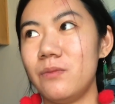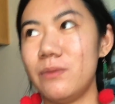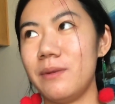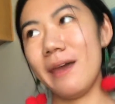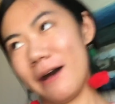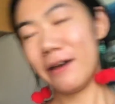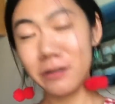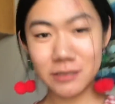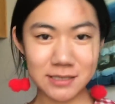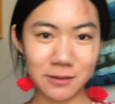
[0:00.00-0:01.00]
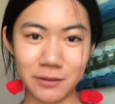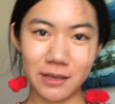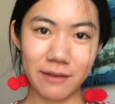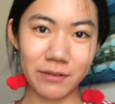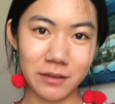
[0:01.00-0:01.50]
yeah, I honestly only
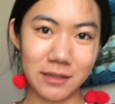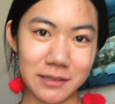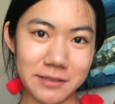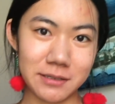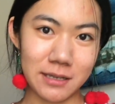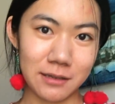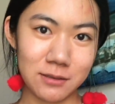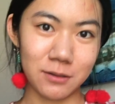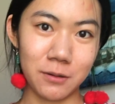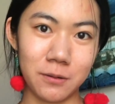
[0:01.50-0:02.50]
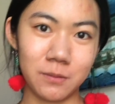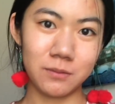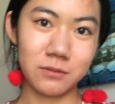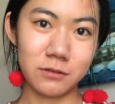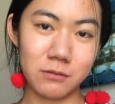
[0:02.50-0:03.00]
have good things to say, so
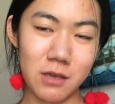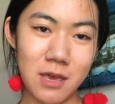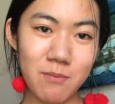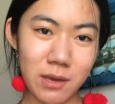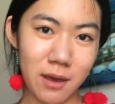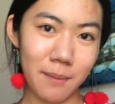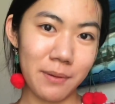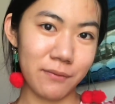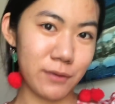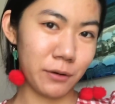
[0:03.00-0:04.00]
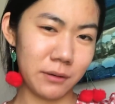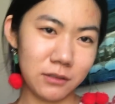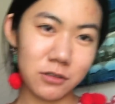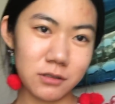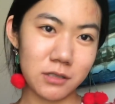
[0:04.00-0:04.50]
hit me up if you're
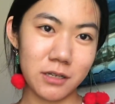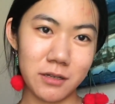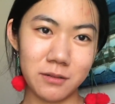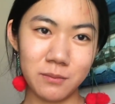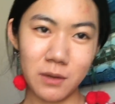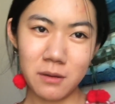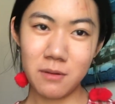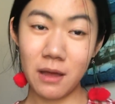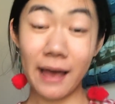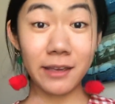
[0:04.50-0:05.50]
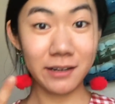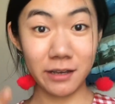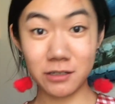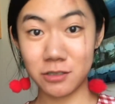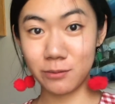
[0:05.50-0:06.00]
interested. I can
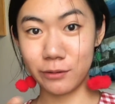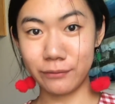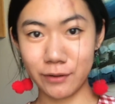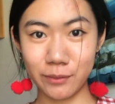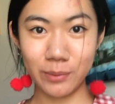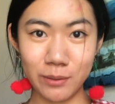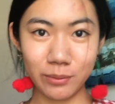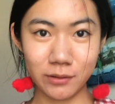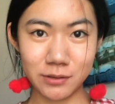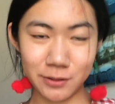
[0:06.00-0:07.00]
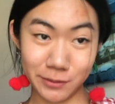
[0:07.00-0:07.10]
actually refer people, so